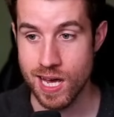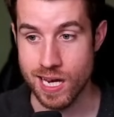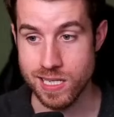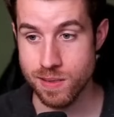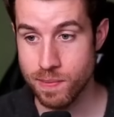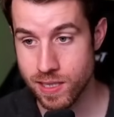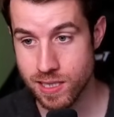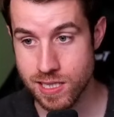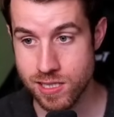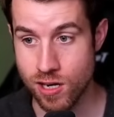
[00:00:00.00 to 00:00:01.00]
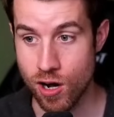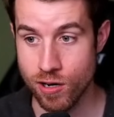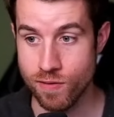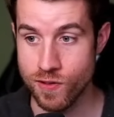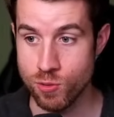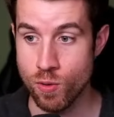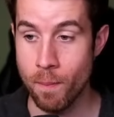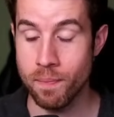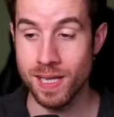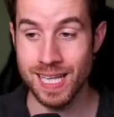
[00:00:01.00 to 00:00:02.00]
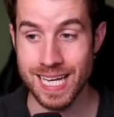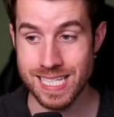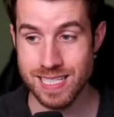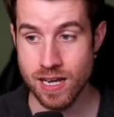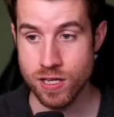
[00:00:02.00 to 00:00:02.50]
And his ability is on reveal, replace